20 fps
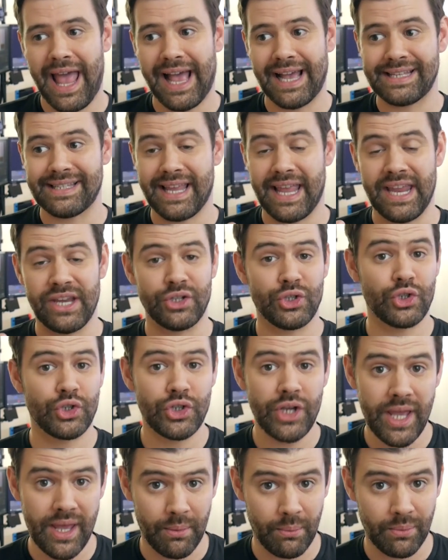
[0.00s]
as a
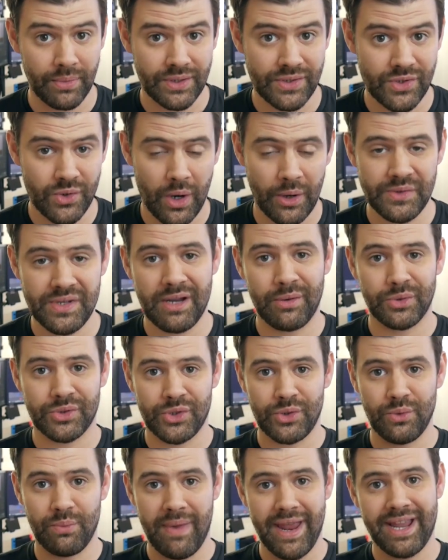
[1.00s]
shim. So I was able
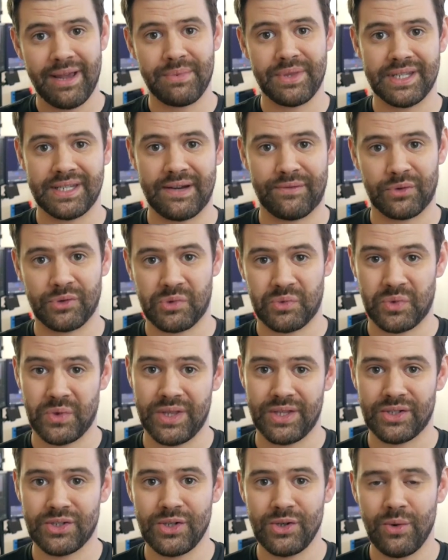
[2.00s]
to make up the difference
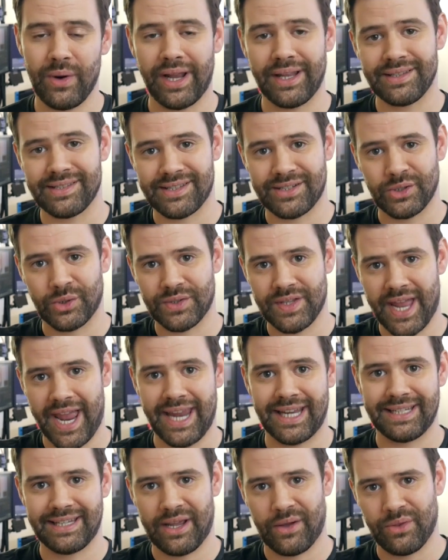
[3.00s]
between the two and still
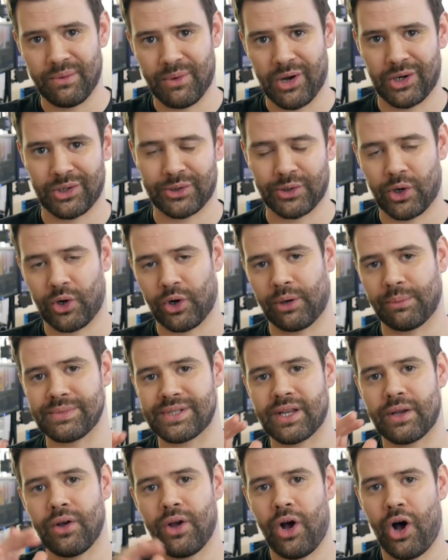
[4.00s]
tighten down the monitor
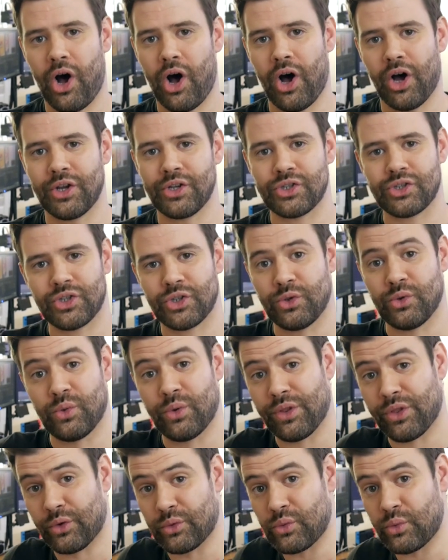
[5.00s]
arms onto
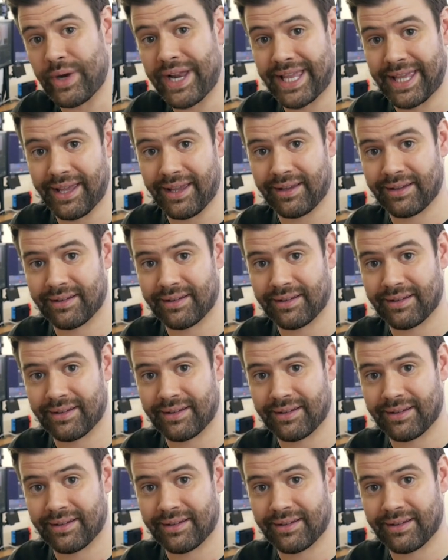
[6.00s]
the rigging.